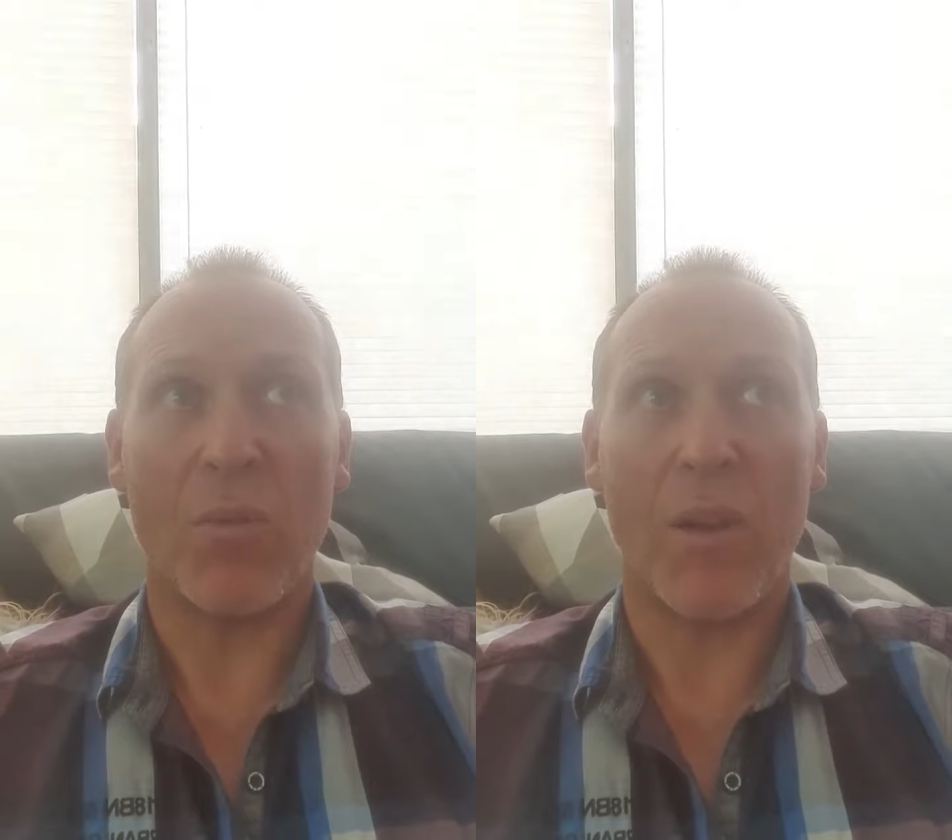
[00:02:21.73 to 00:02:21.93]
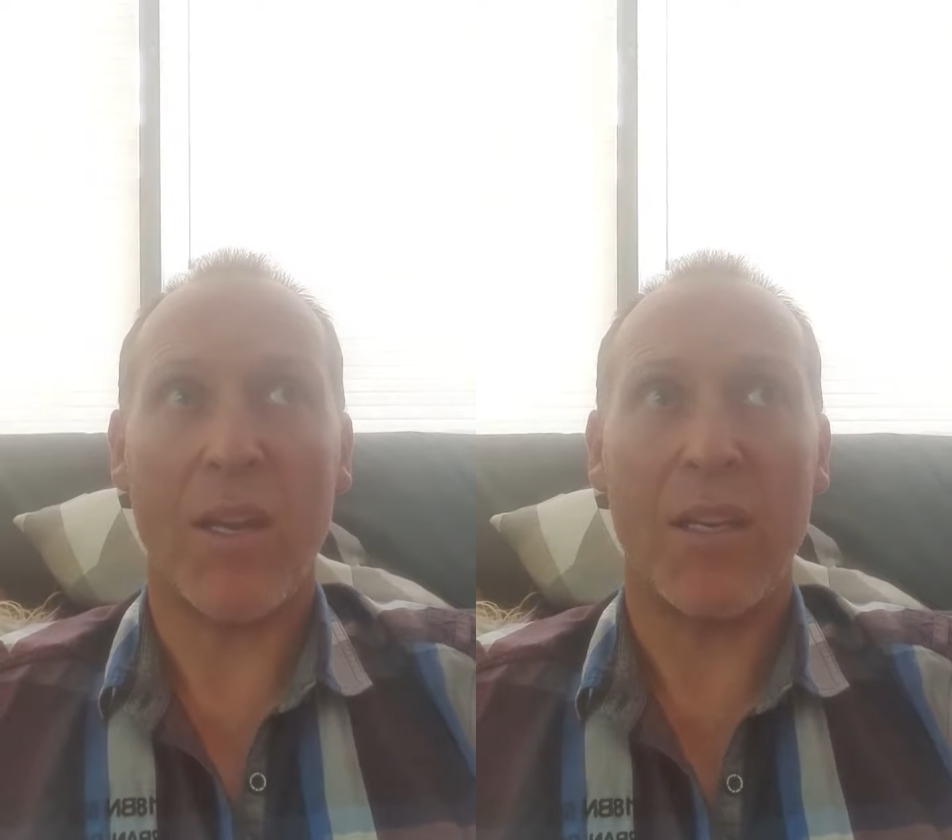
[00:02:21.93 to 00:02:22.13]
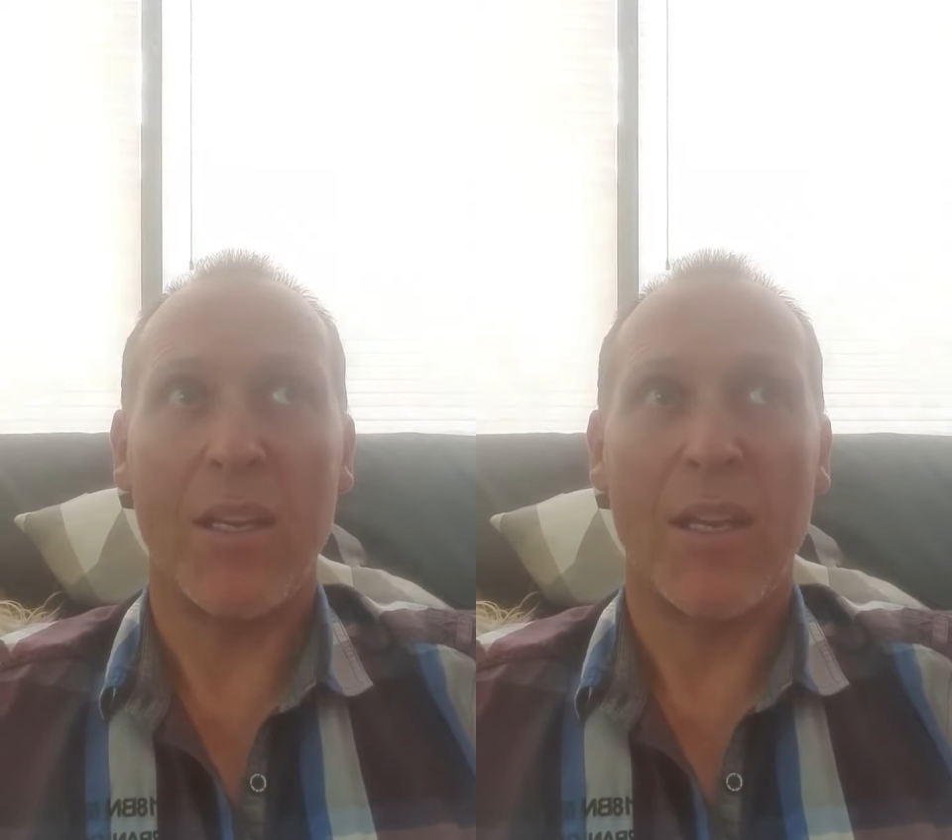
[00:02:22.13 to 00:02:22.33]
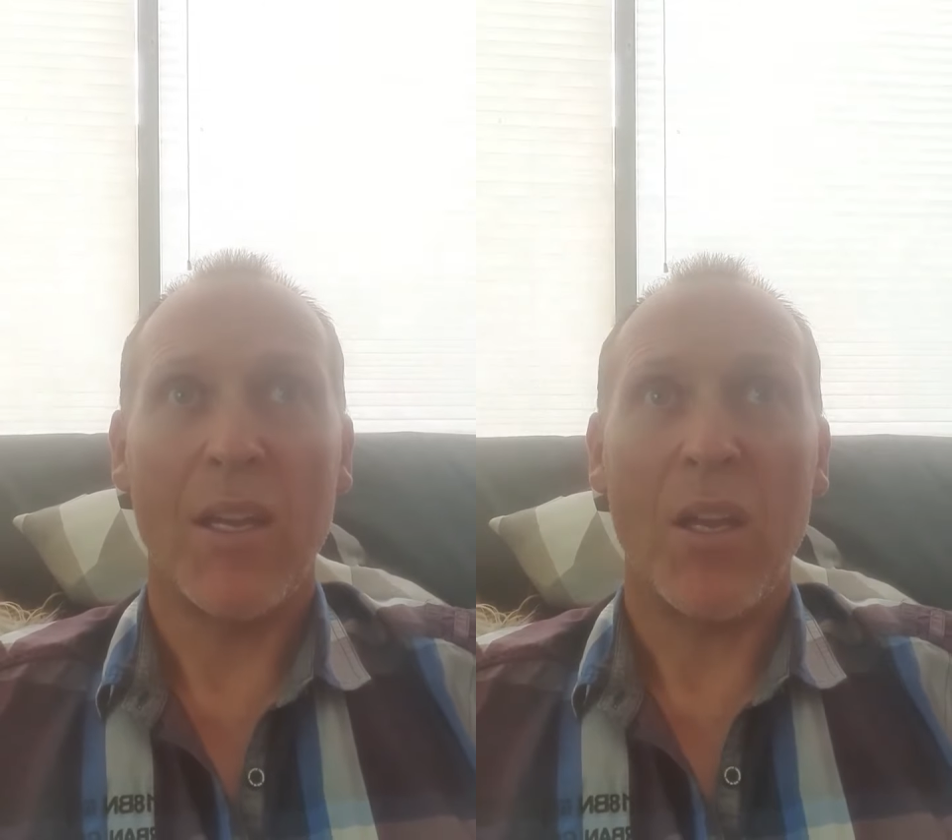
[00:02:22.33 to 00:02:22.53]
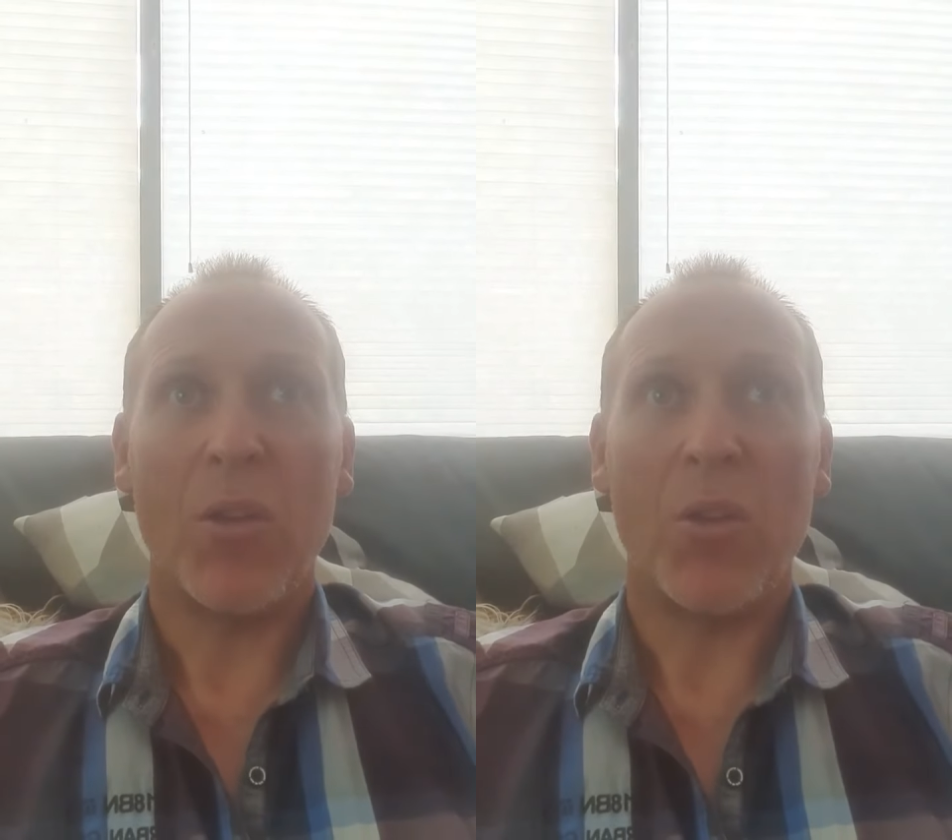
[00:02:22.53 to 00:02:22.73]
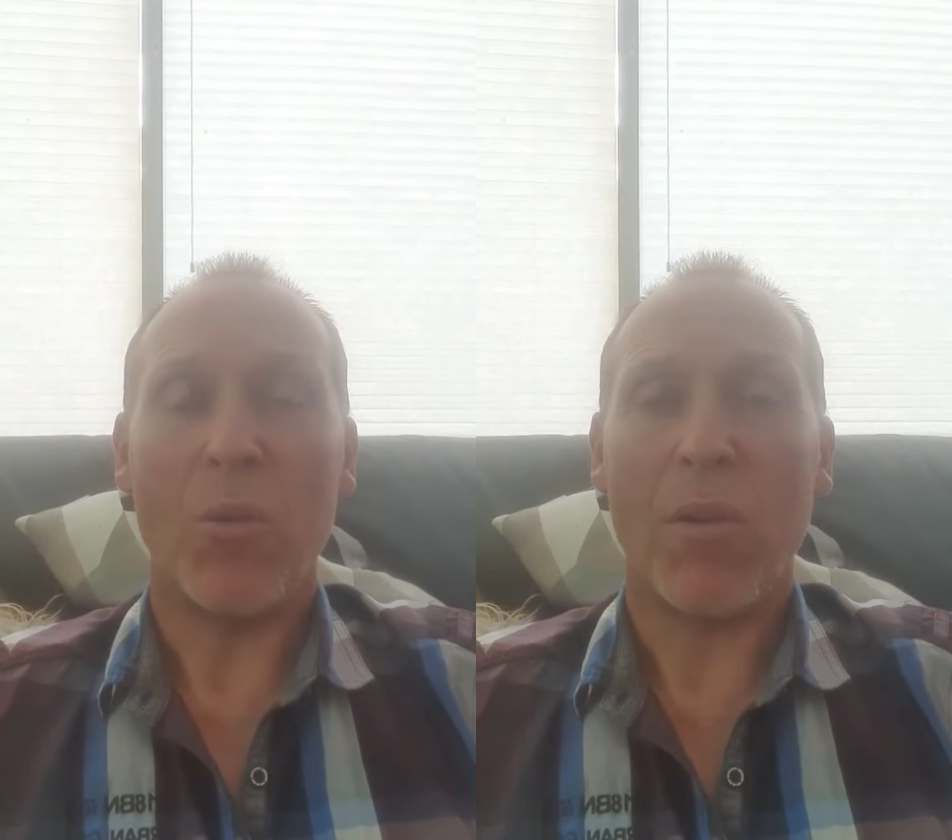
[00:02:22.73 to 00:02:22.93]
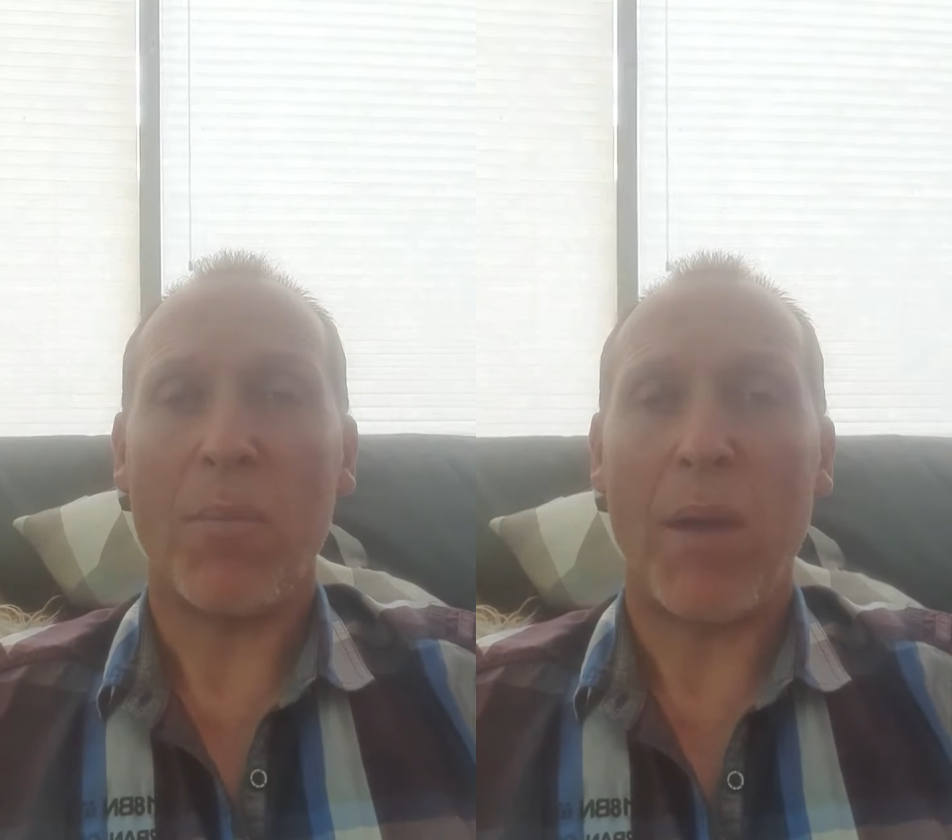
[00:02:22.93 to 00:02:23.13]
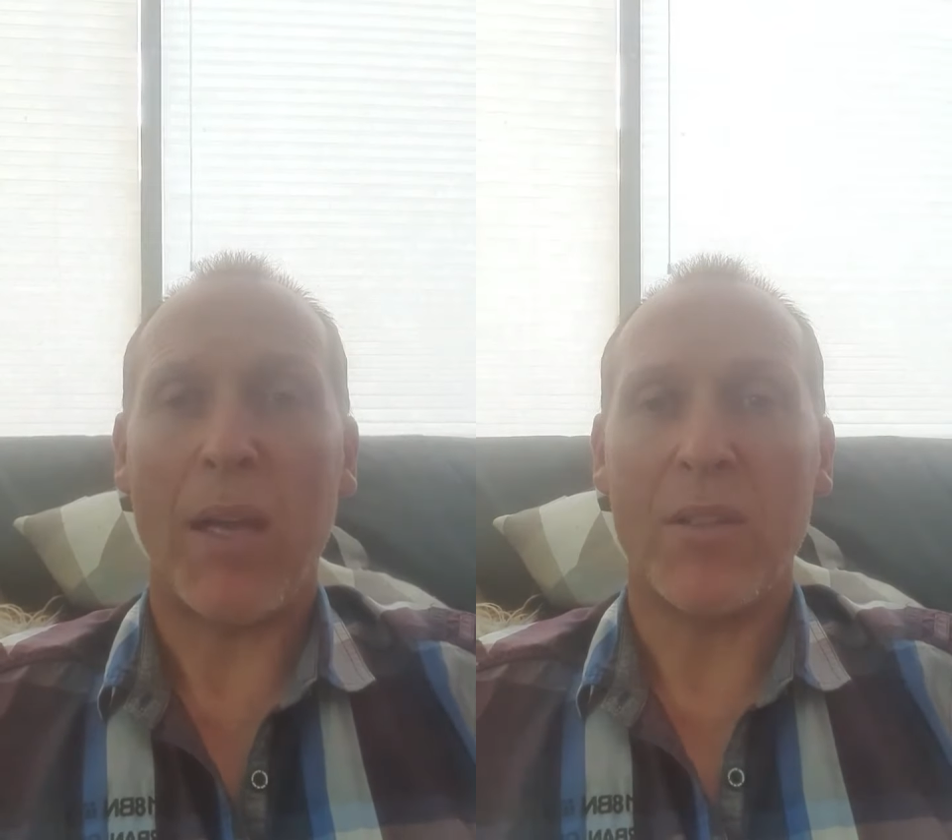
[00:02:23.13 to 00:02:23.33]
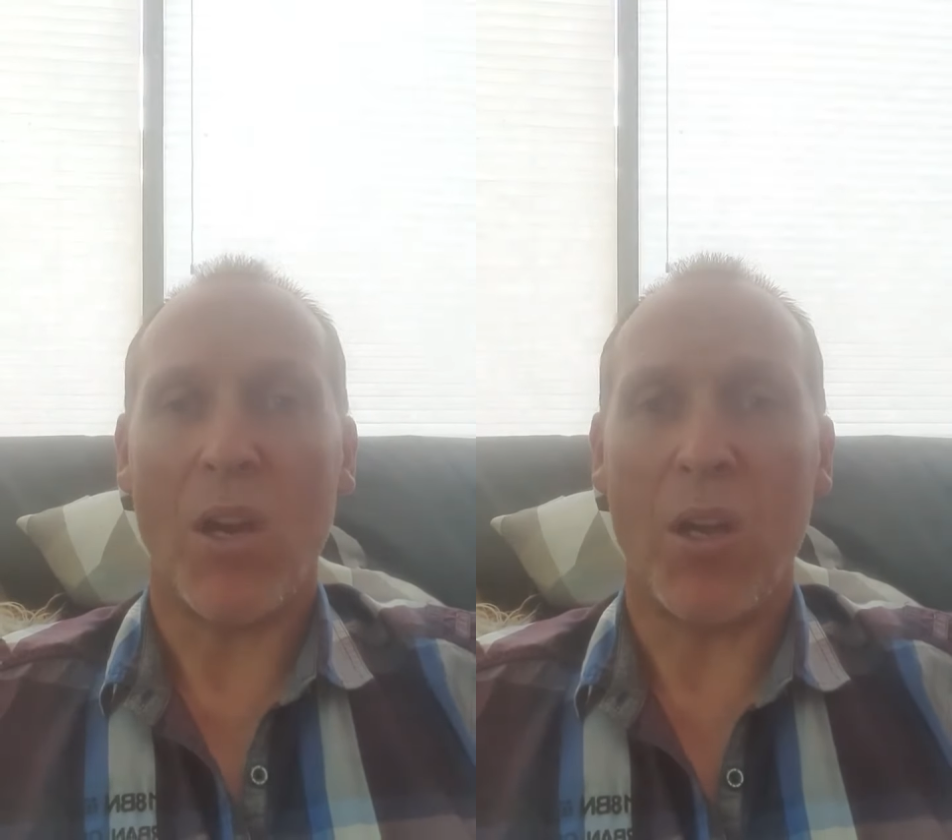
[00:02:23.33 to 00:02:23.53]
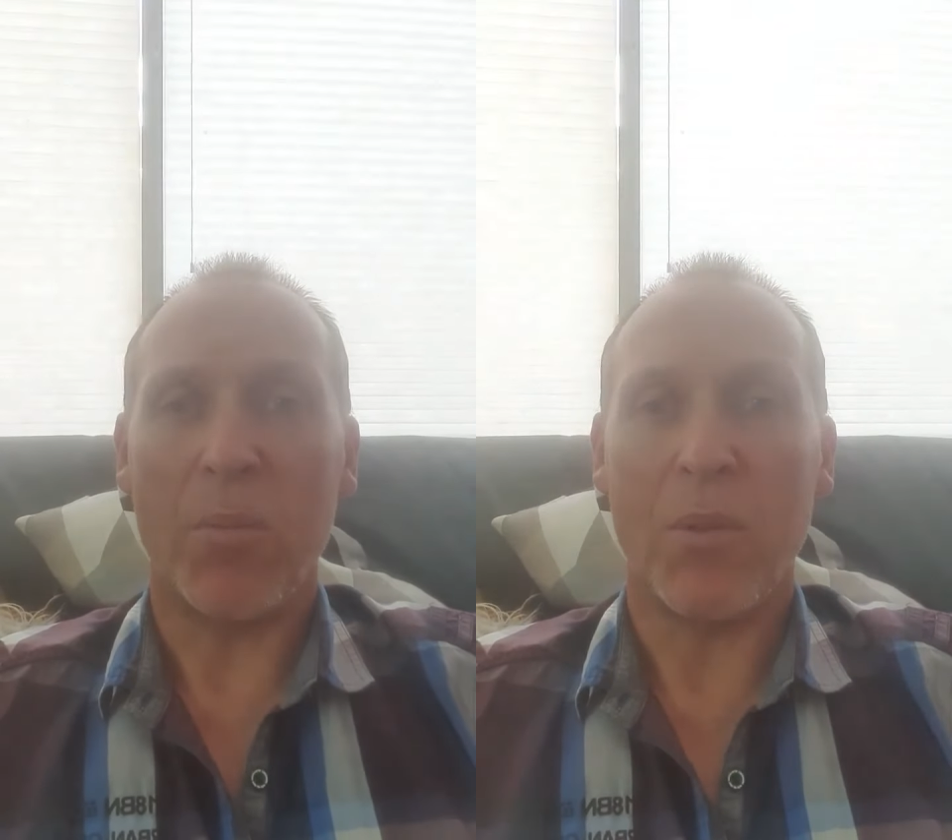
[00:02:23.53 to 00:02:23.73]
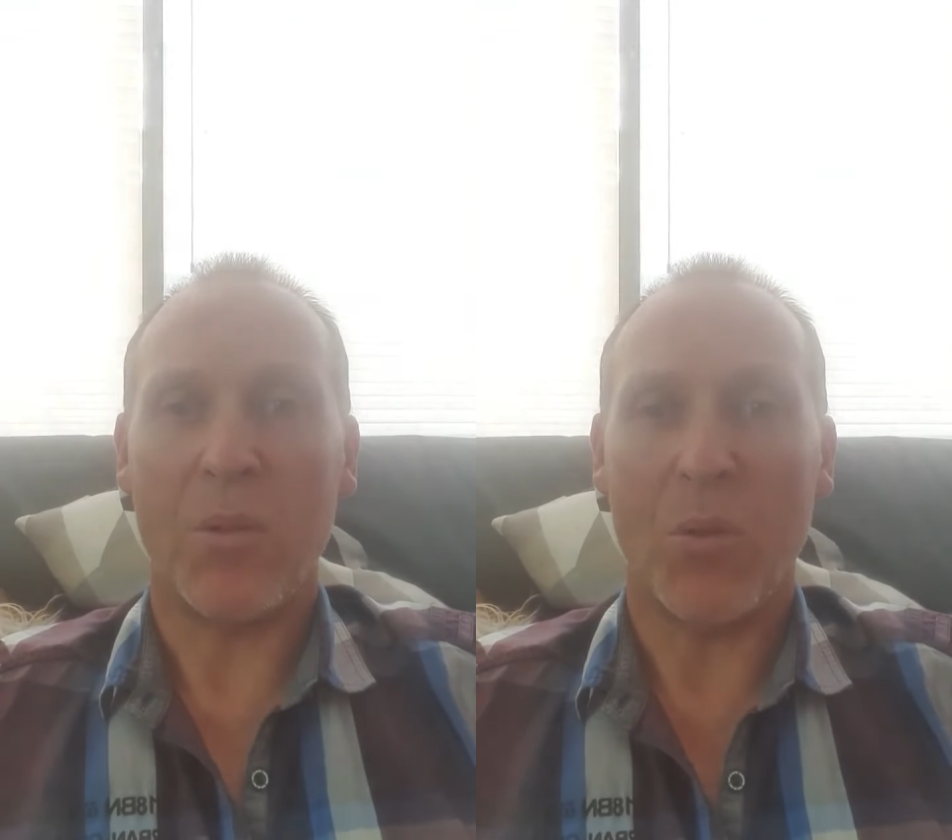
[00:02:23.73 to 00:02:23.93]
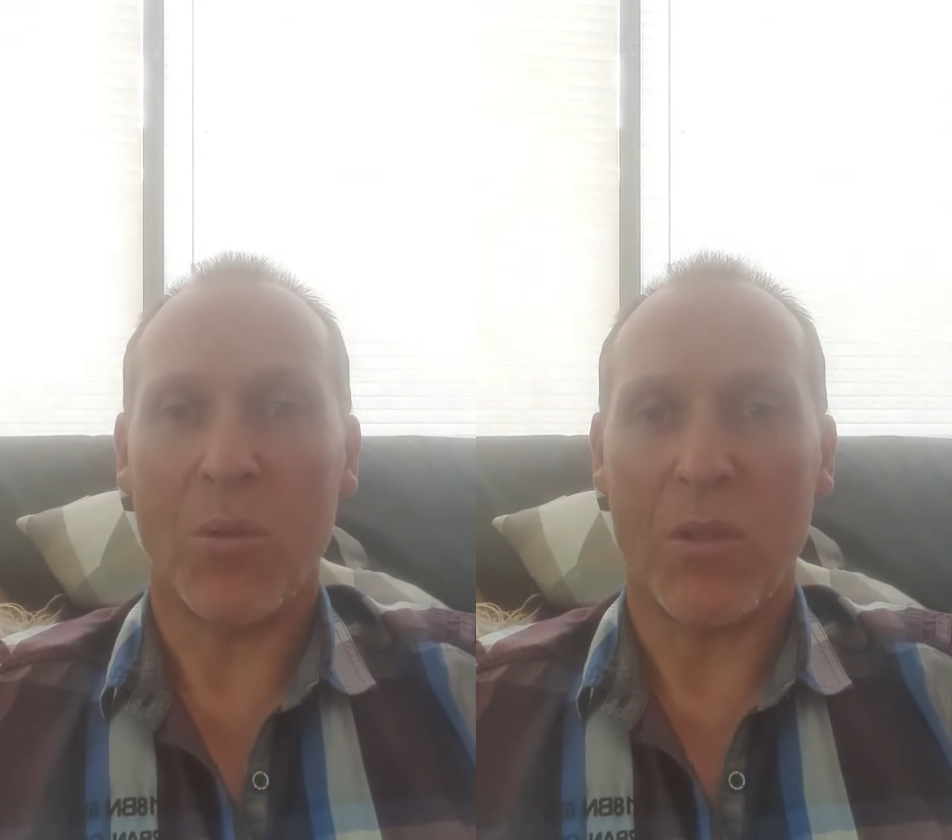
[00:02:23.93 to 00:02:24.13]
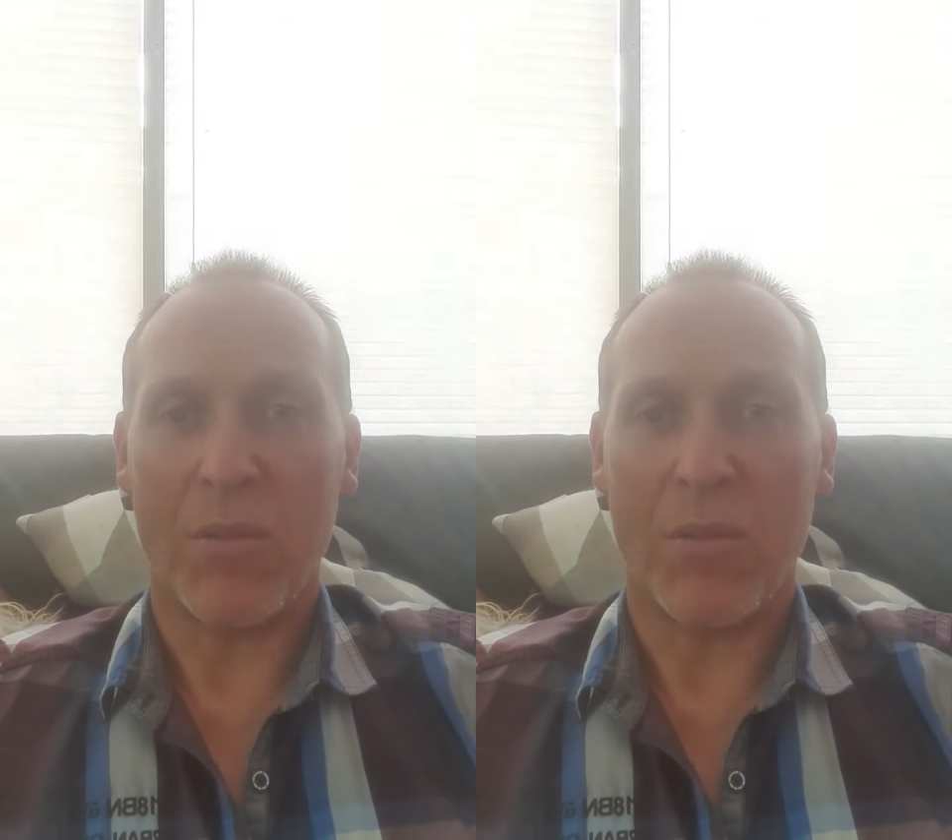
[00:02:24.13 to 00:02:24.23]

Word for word: when you are about to open the door to